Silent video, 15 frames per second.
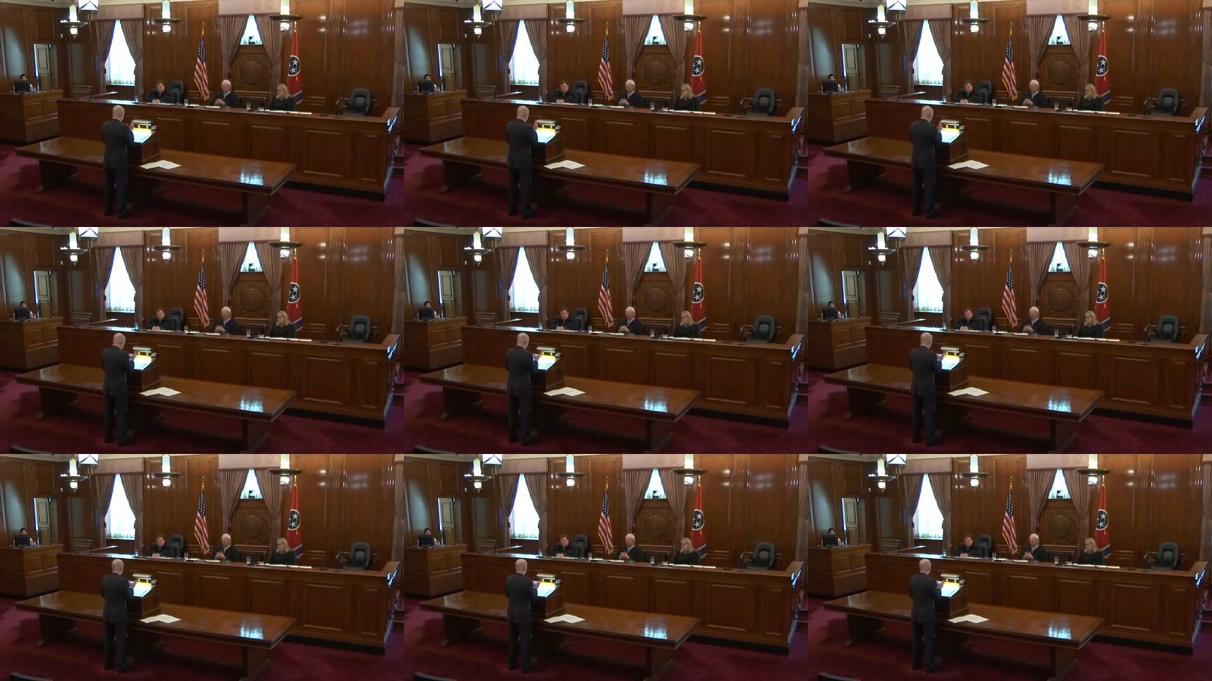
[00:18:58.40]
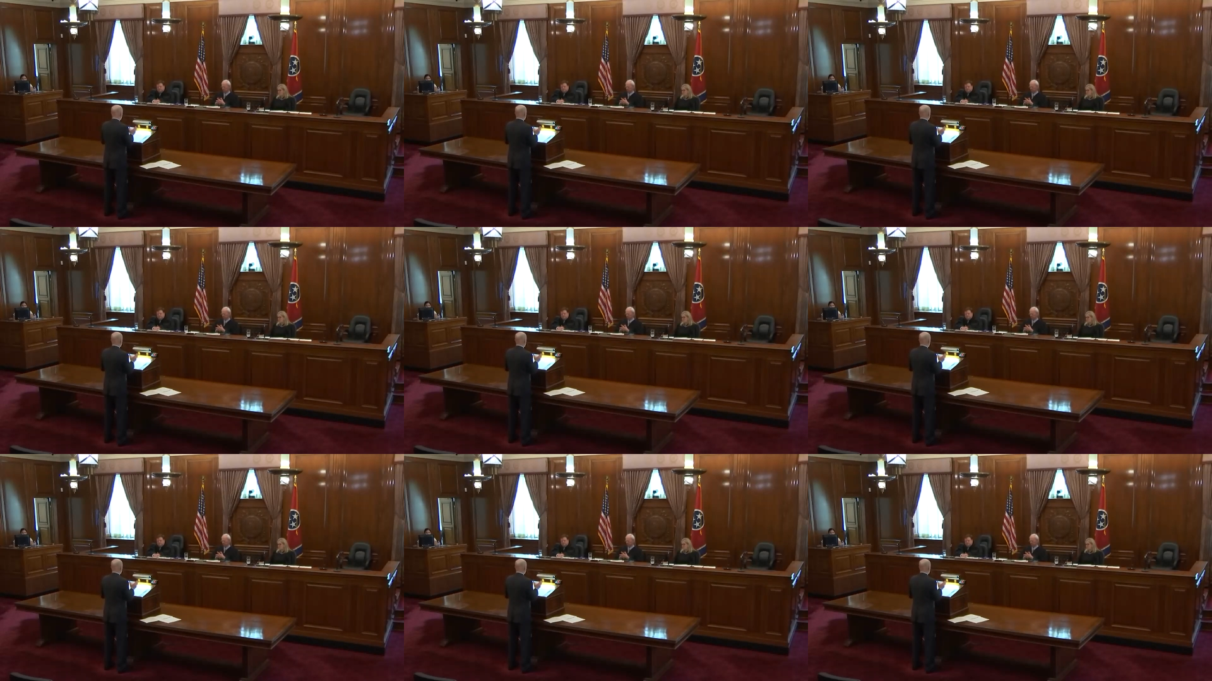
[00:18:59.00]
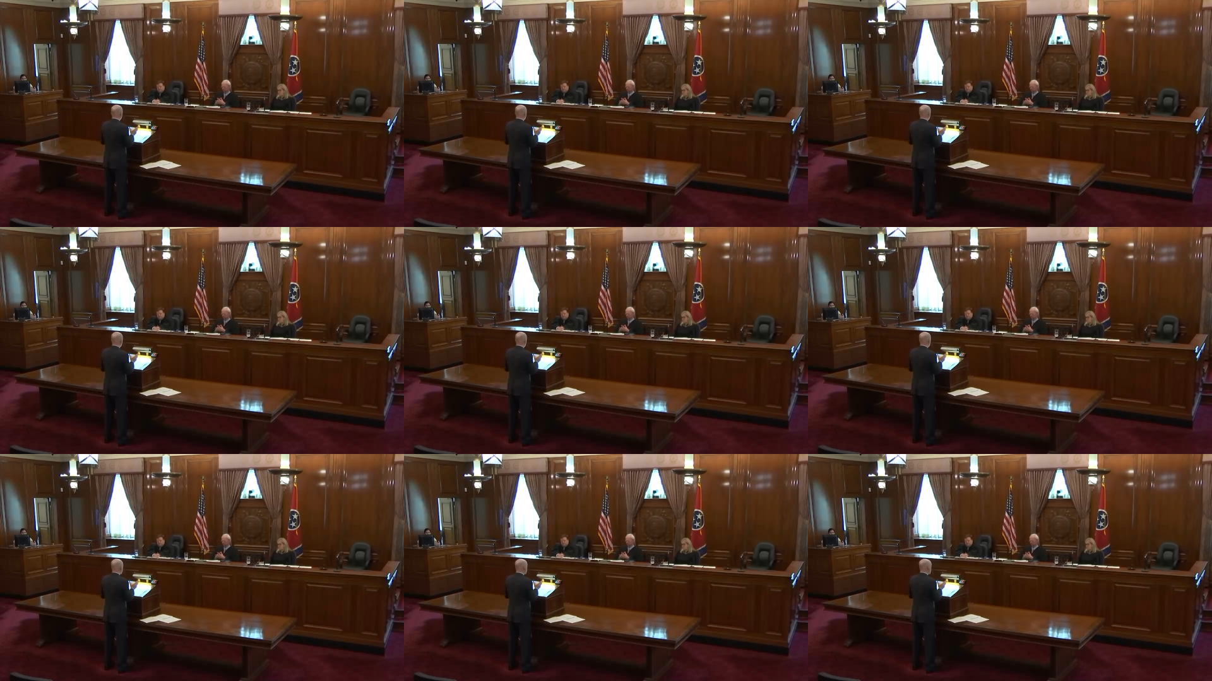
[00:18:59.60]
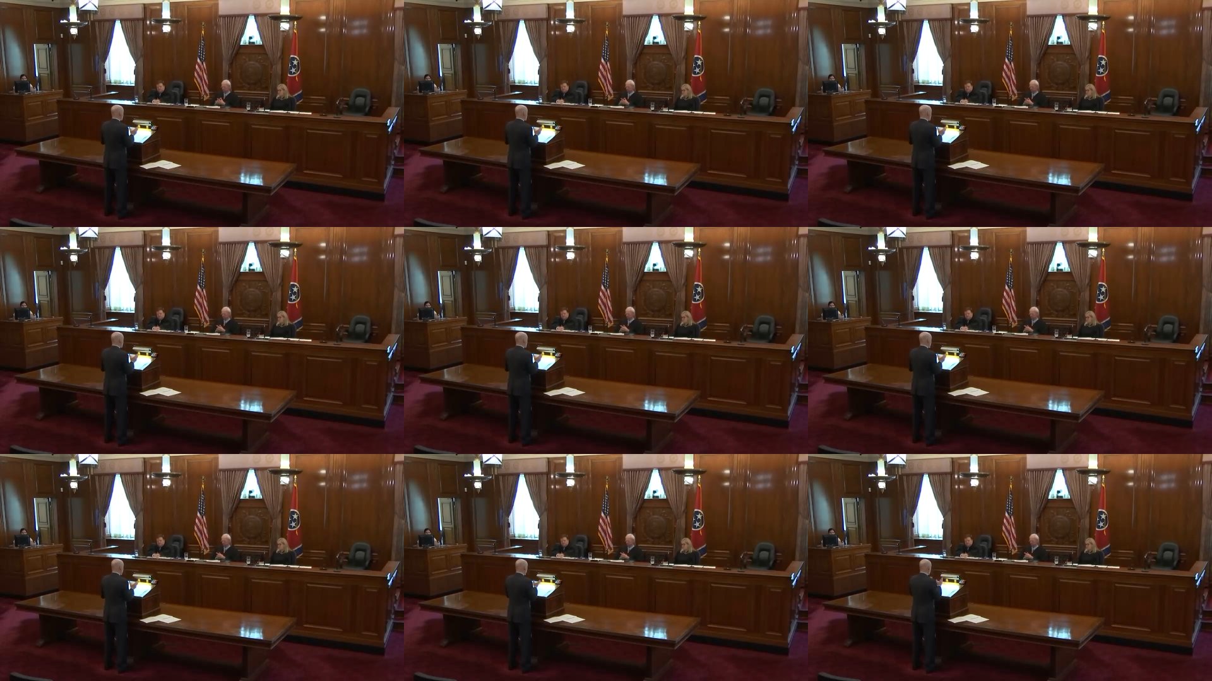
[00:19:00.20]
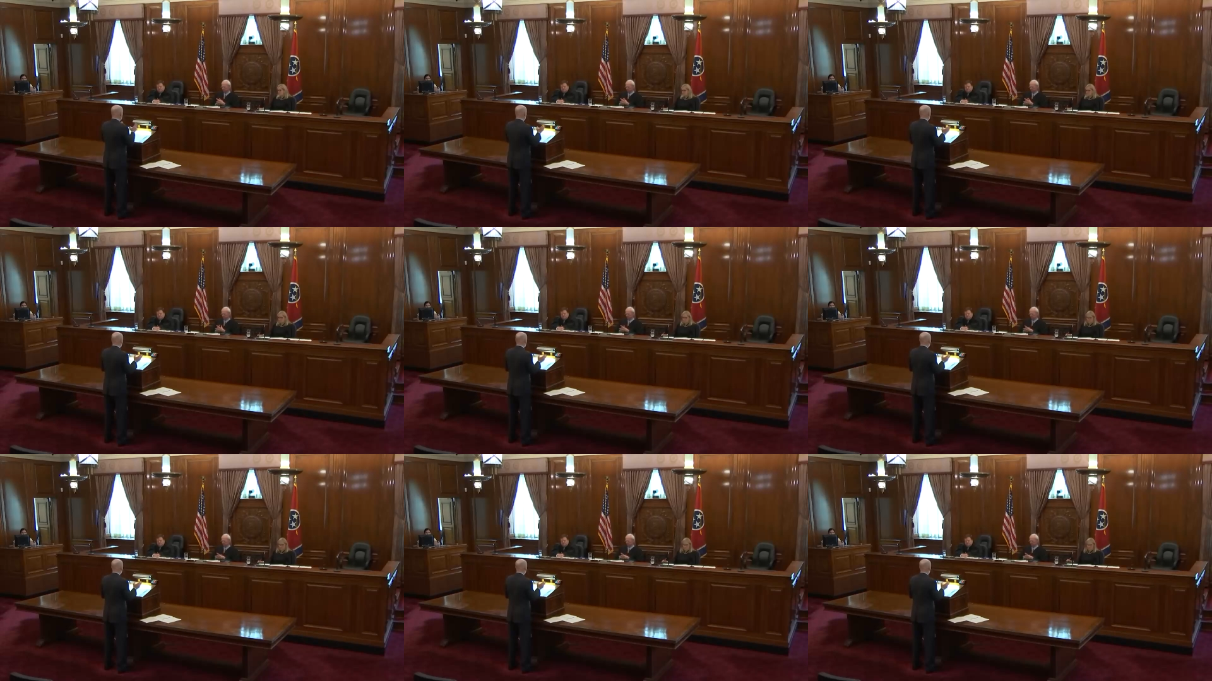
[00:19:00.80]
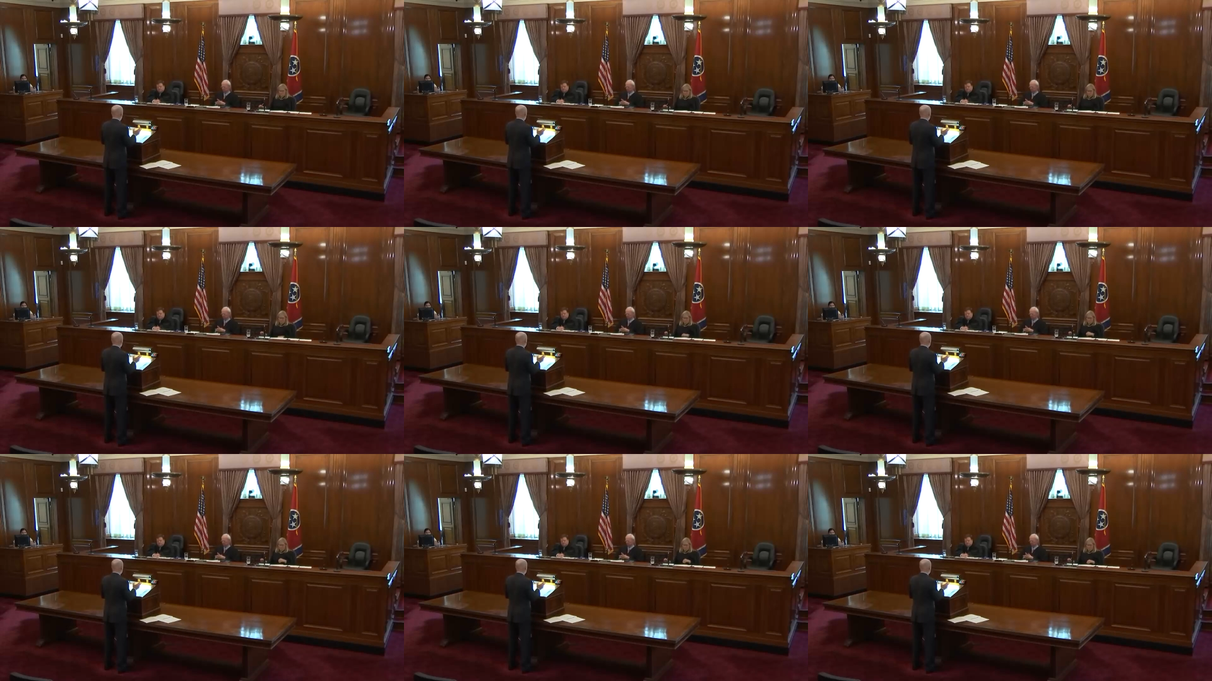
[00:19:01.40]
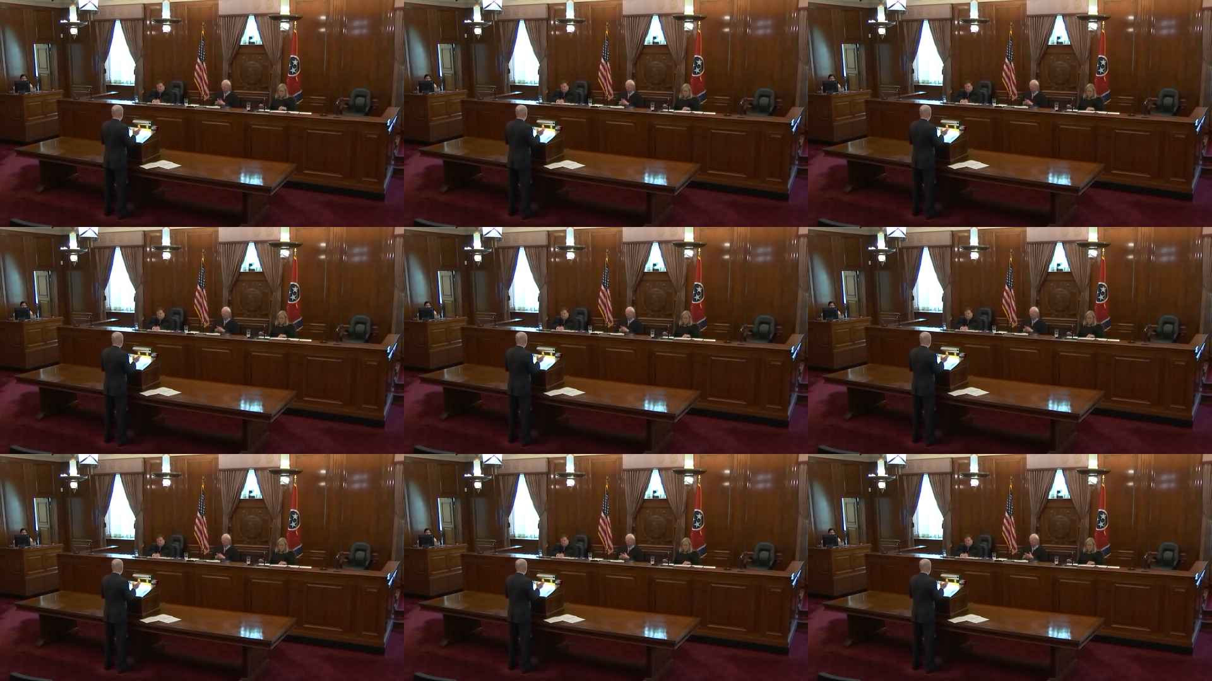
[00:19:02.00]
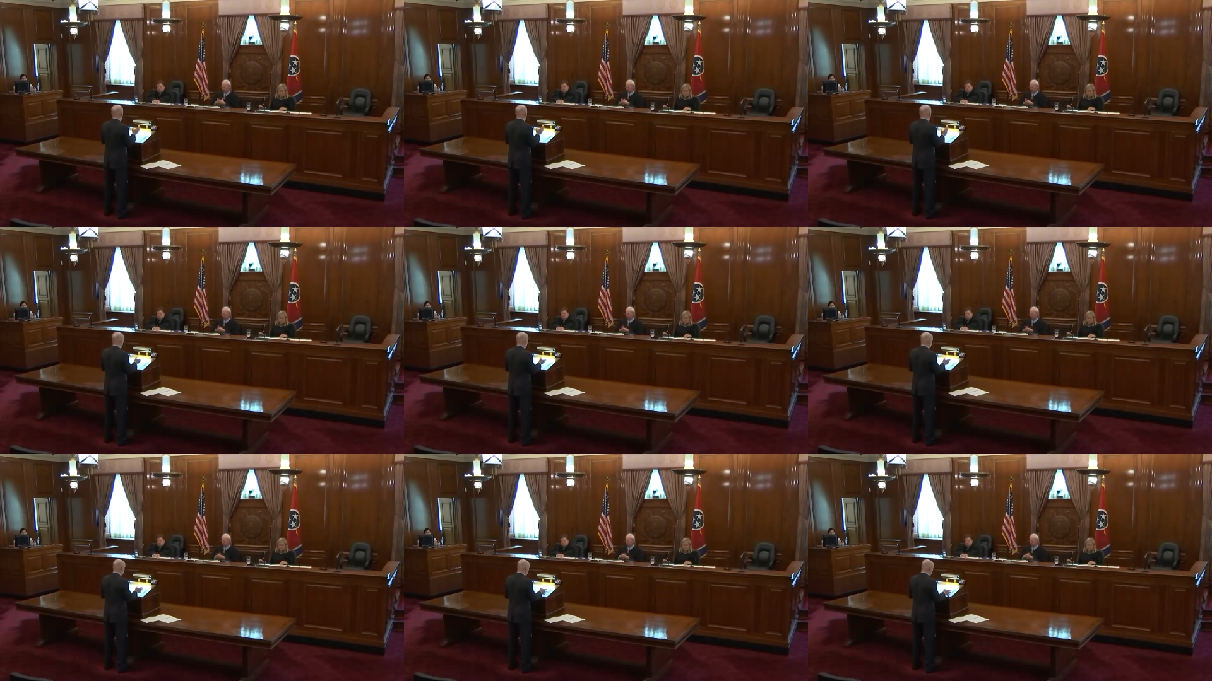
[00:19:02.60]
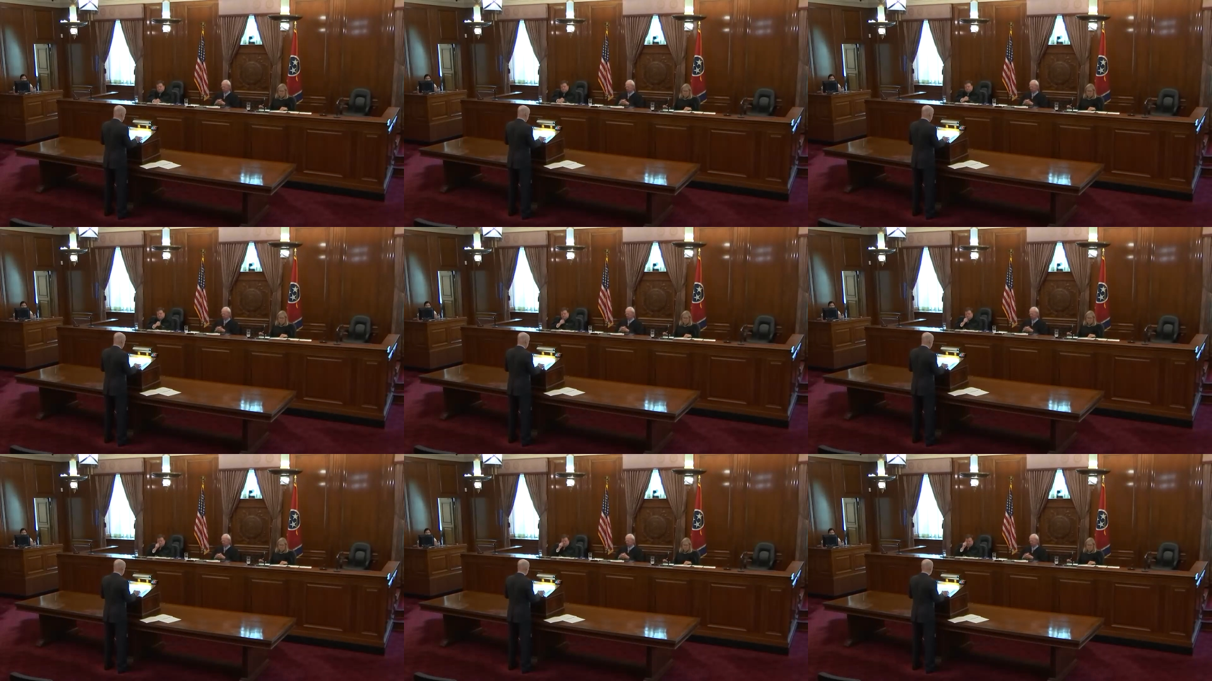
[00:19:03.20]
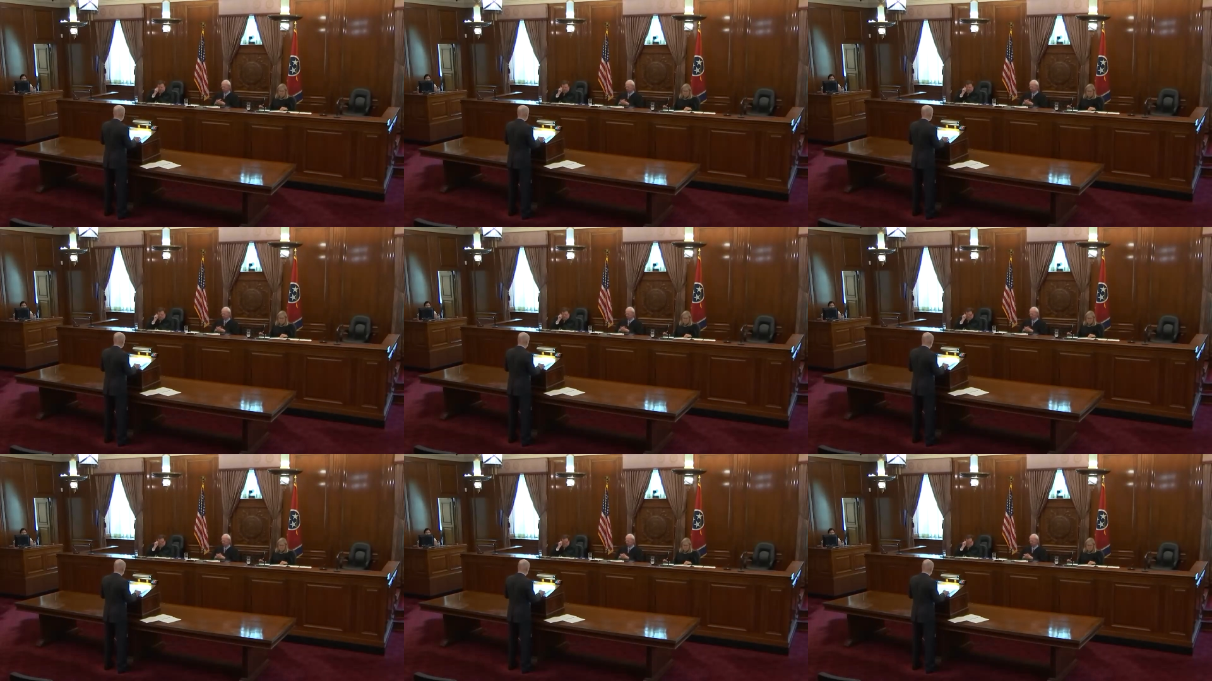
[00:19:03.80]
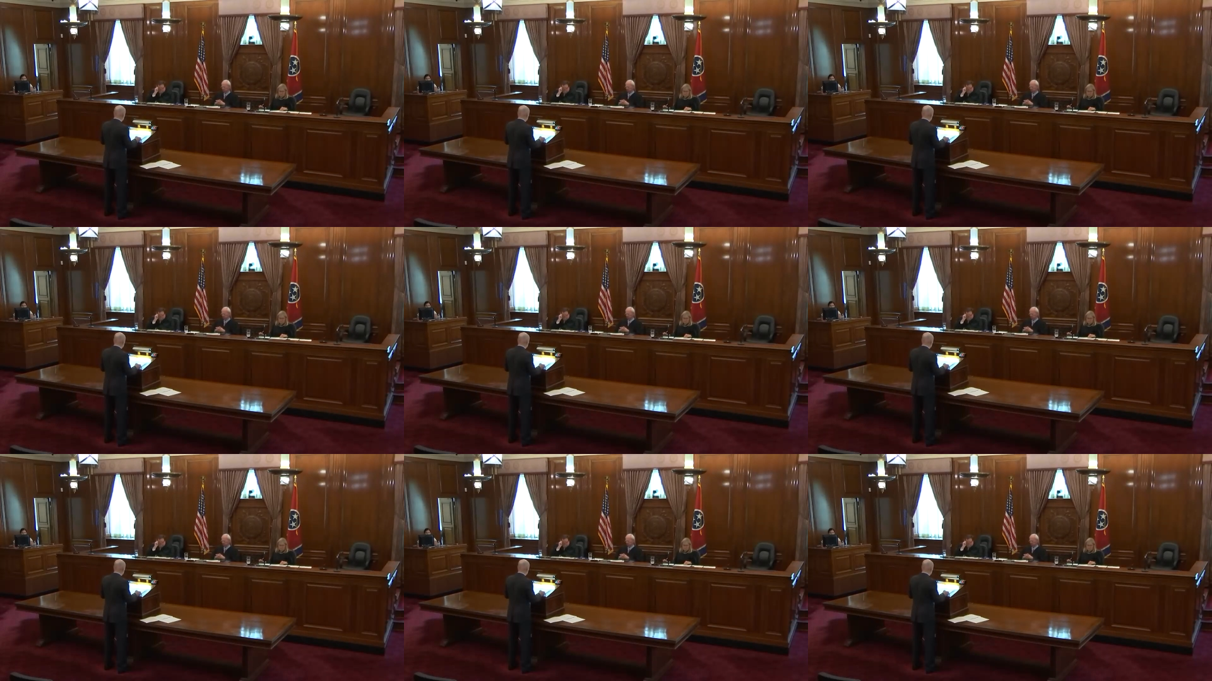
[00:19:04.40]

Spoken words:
(no speaker visible)